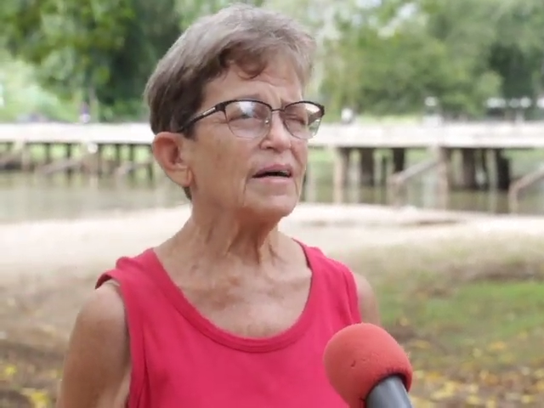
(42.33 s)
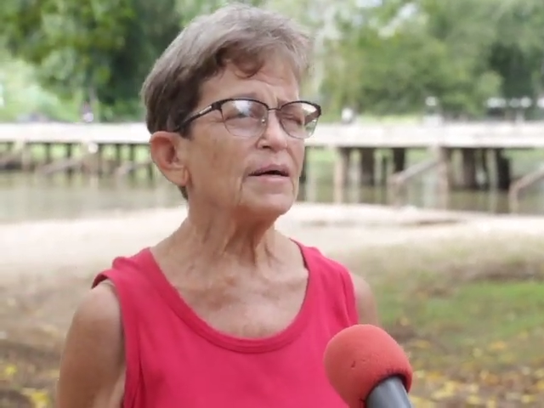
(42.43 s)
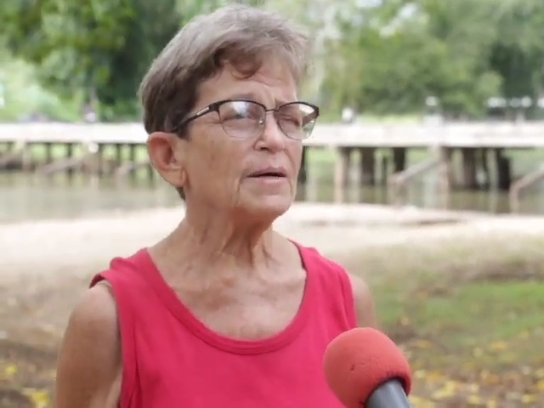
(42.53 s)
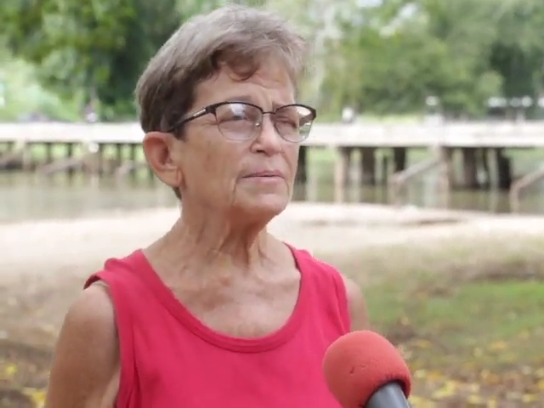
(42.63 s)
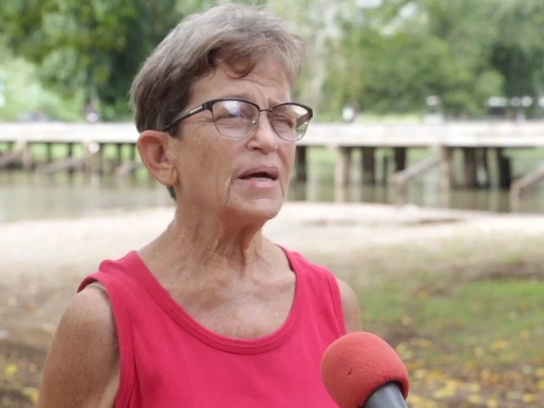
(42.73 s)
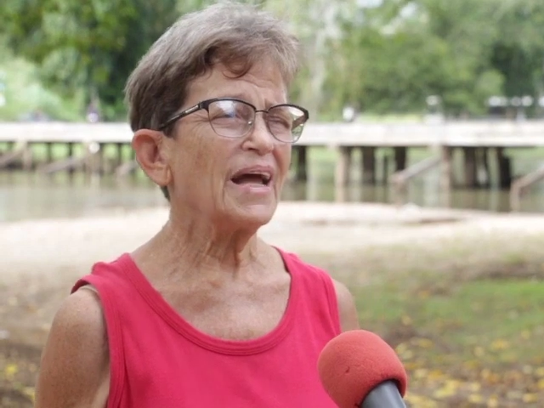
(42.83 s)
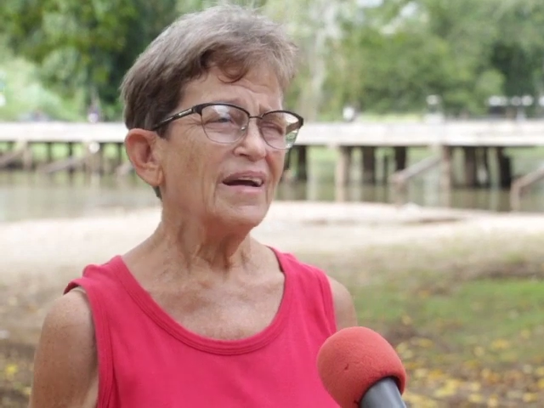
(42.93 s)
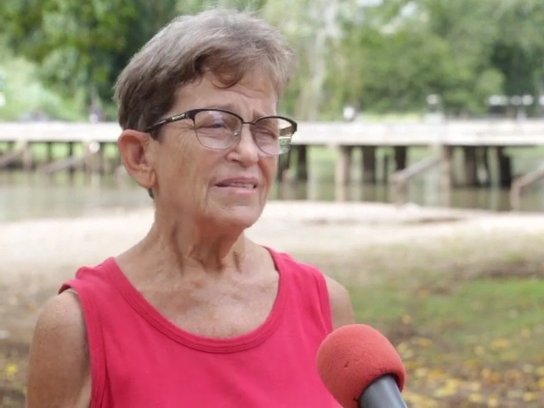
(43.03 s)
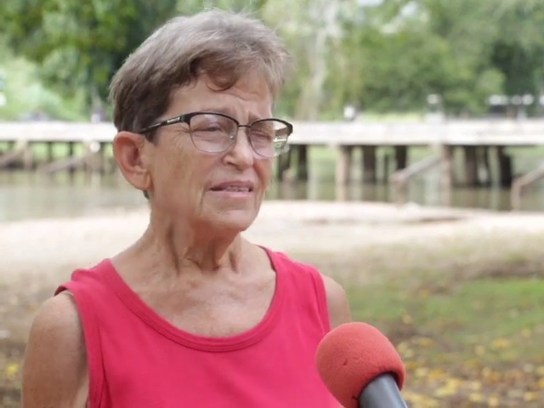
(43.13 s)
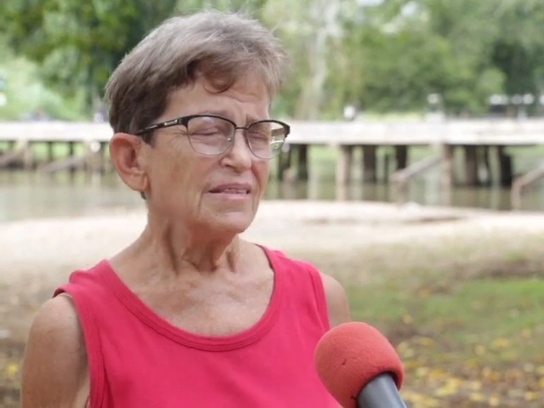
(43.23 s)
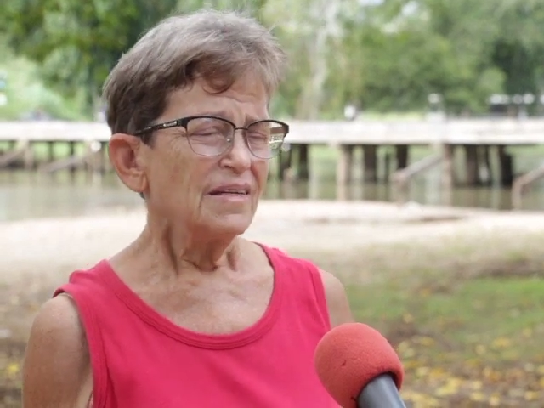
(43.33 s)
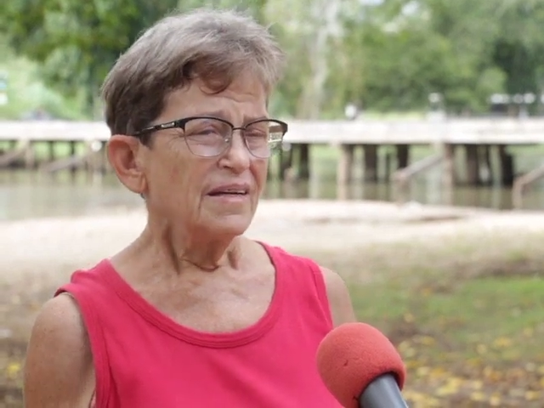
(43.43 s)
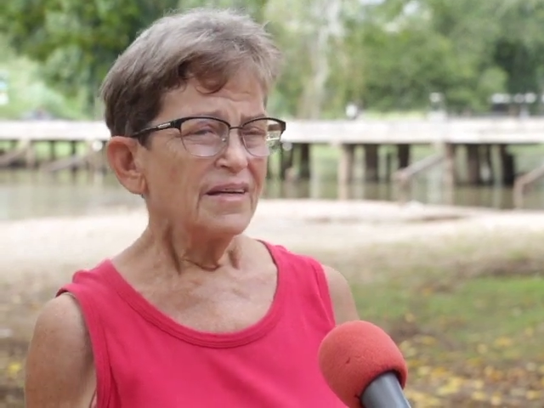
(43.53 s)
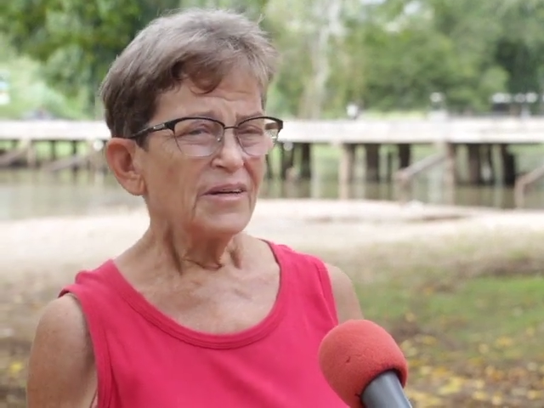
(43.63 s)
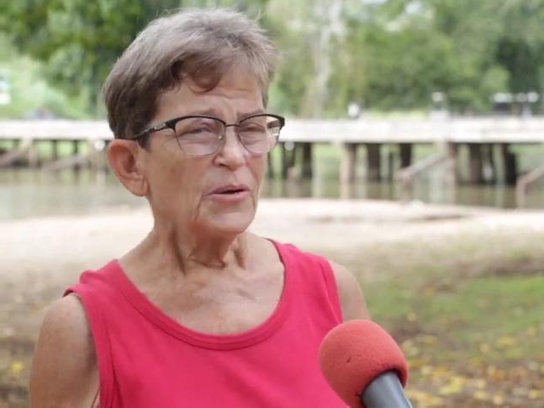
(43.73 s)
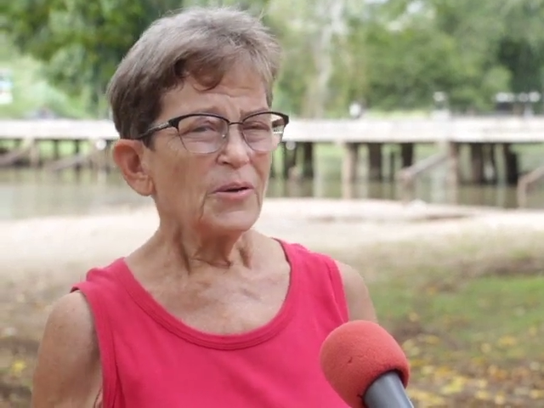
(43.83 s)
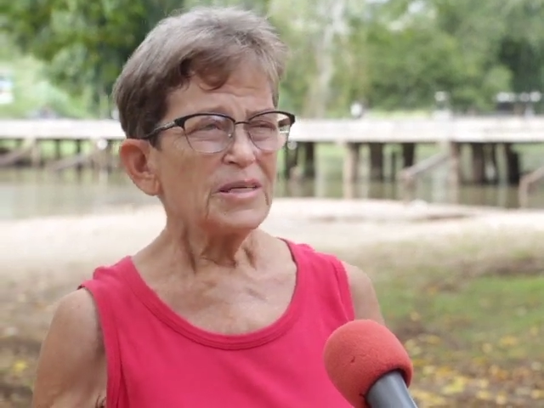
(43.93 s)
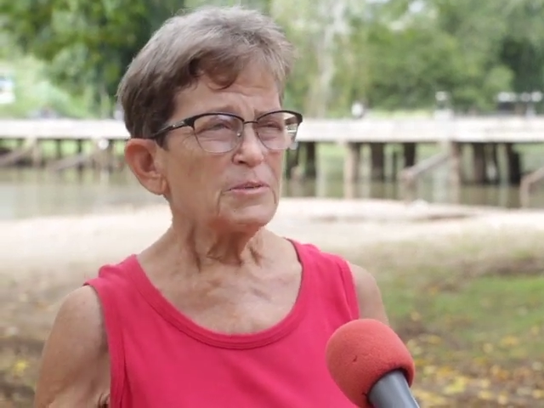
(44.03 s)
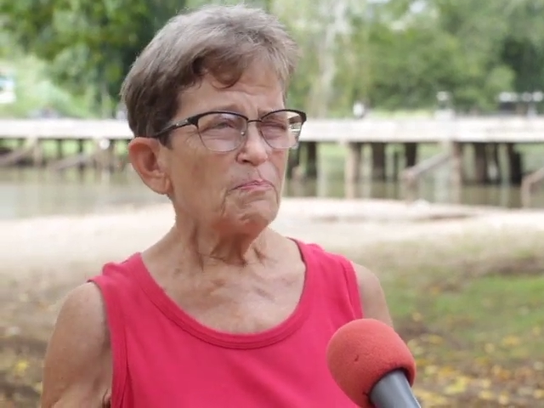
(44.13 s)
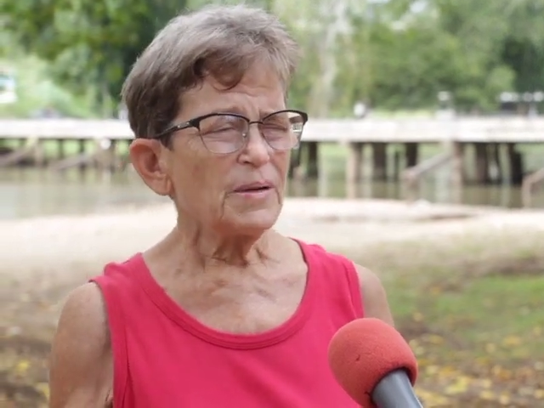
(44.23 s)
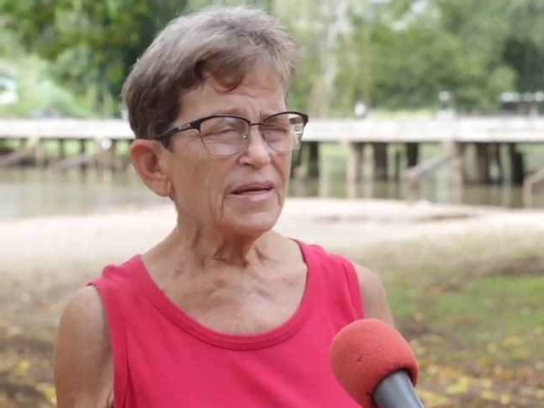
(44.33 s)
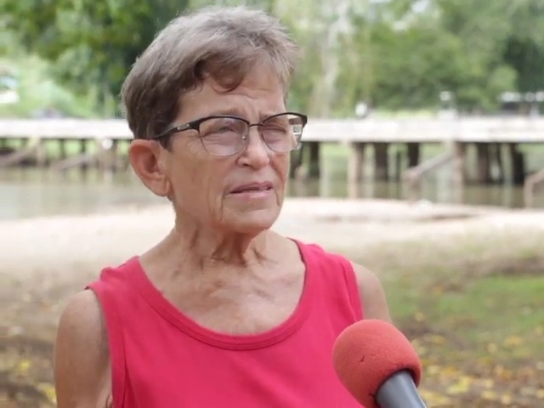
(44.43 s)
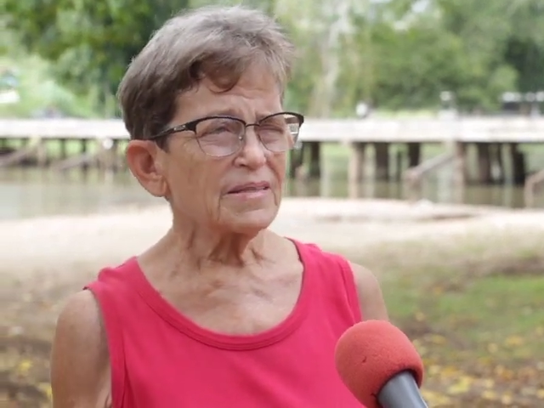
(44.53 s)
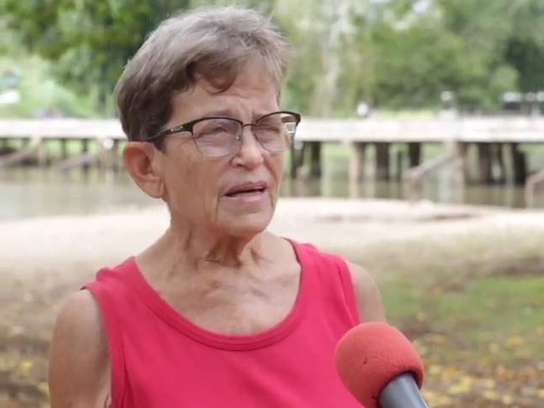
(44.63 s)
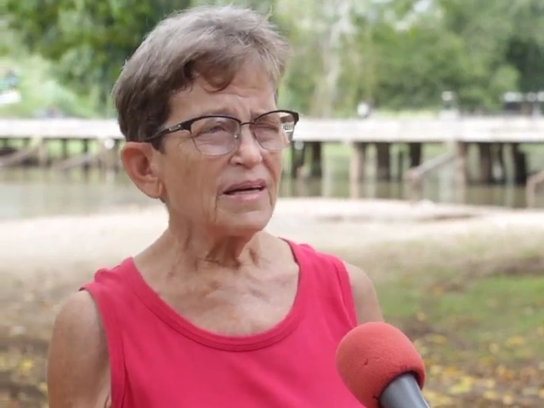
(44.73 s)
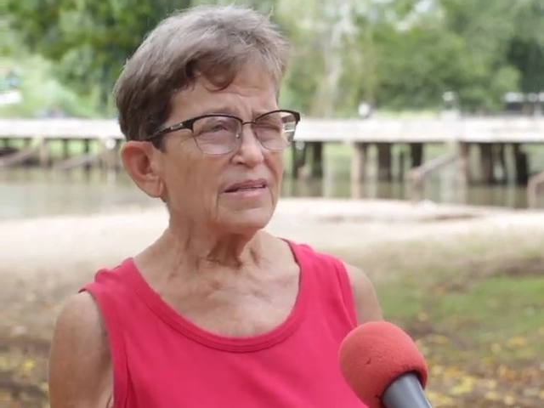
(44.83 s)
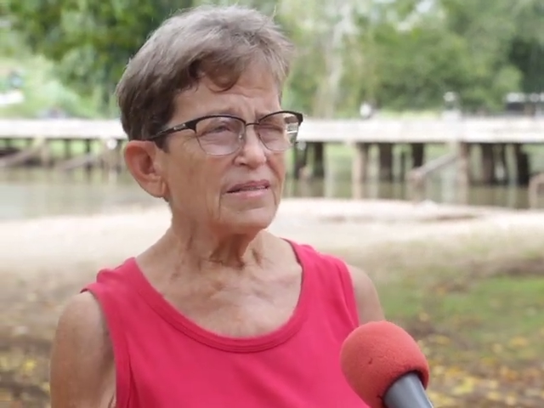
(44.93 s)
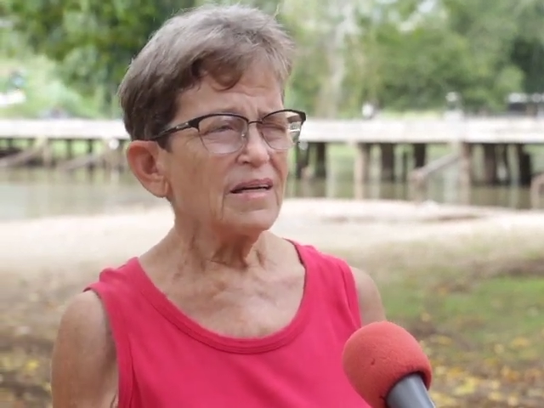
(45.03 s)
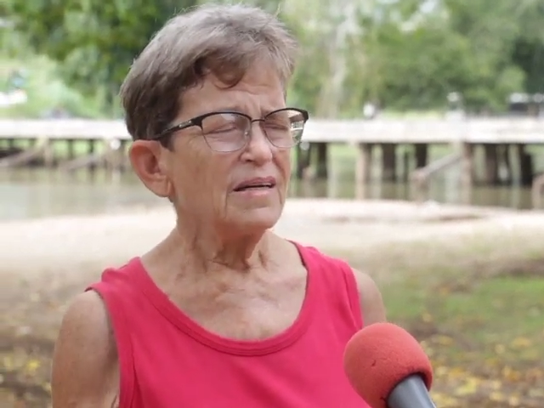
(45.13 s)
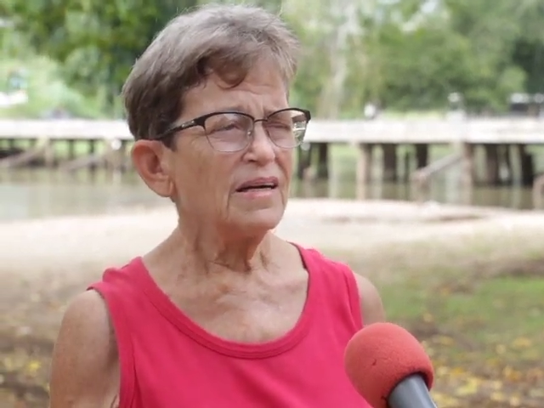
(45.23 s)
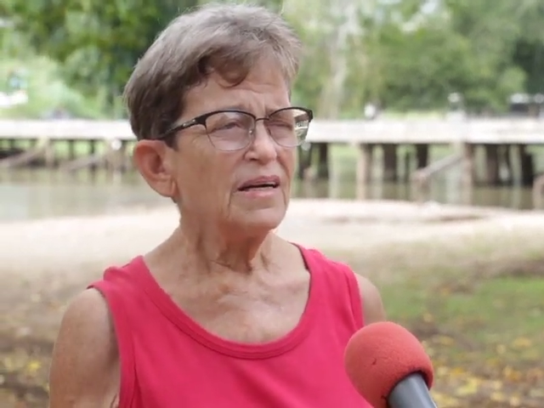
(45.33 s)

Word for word: uh, you know, is being done